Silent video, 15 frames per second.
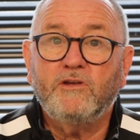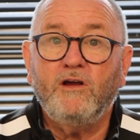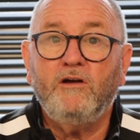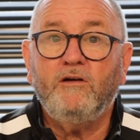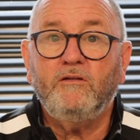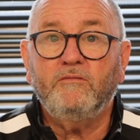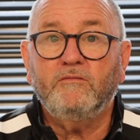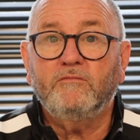
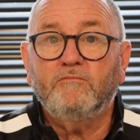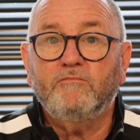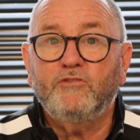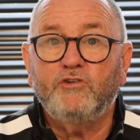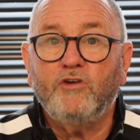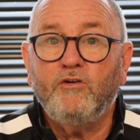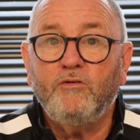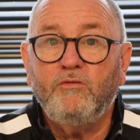can't
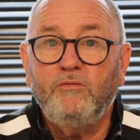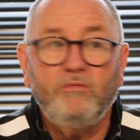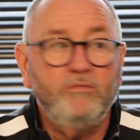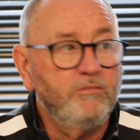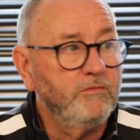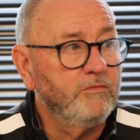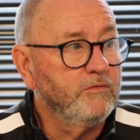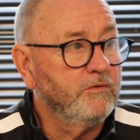show
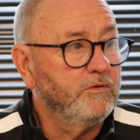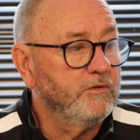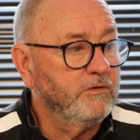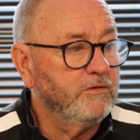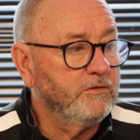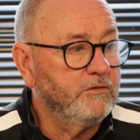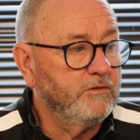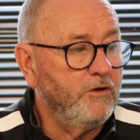
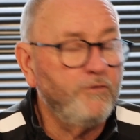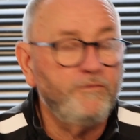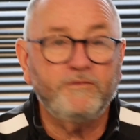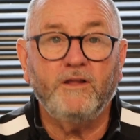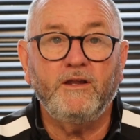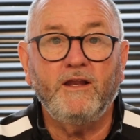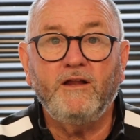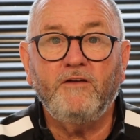
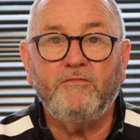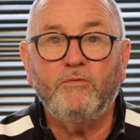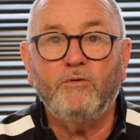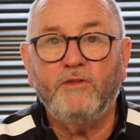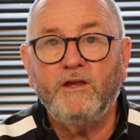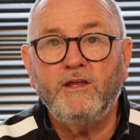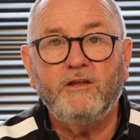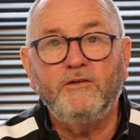often enough
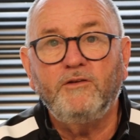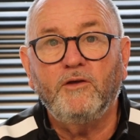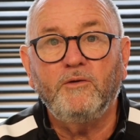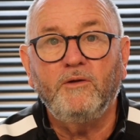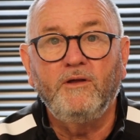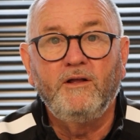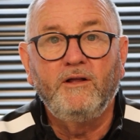what they can do.